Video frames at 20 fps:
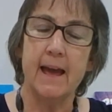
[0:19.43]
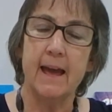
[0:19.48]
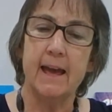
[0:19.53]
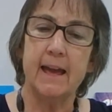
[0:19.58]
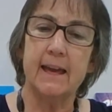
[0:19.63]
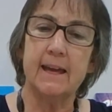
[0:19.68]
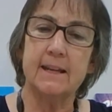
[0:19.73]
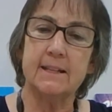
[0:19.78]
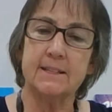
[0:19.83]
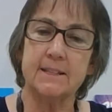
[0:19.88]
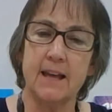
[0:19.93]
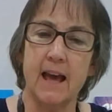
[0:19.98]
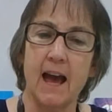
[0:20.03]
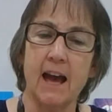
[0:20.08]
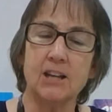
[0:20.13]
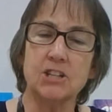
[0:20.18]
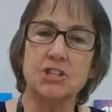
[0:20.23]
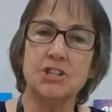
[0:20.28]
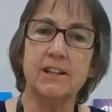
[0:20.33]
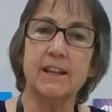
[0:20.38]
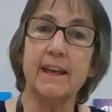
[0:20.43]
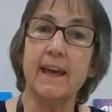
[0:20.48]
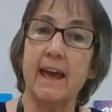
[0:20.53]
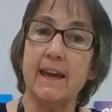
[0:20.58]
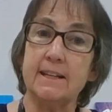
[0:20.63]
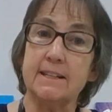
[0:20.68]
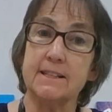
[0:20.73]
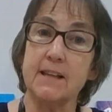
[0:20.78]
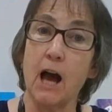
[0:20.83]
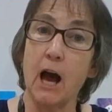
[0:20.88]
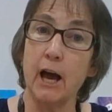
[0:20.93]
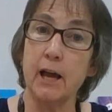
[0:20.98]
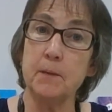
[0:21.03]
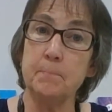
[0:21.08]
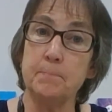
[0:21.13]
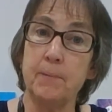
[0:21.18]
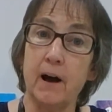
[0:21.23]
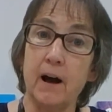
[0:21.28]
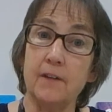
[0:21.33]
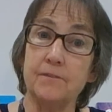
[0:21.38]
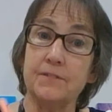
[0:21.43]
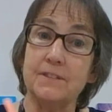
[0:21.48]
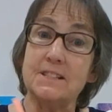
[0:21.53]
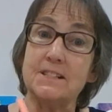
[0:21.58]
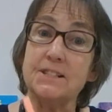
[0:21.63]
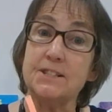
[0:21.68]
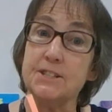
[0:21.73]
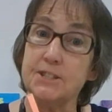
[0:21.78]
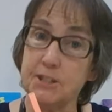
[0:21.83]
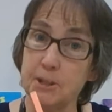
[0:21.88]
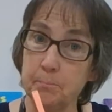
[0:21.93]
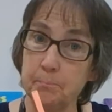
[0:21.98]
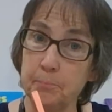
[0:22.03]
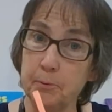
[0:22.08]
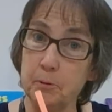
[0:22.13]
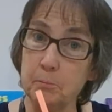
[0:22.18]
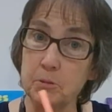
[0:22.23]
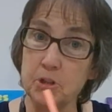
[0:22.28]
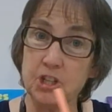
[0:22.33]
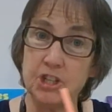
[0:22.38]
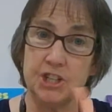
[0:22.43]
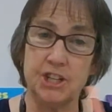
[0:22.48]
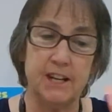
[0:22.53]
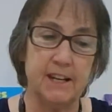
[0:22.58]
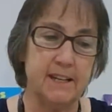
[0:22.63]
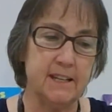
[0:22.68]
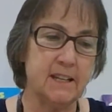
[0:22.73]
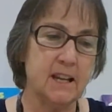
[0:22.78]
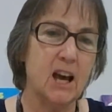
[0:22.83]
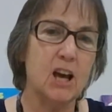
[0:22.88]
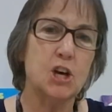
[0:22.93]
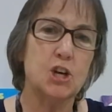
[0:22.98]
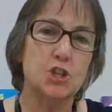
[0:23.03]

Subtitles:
It's actually a type of a simple machine.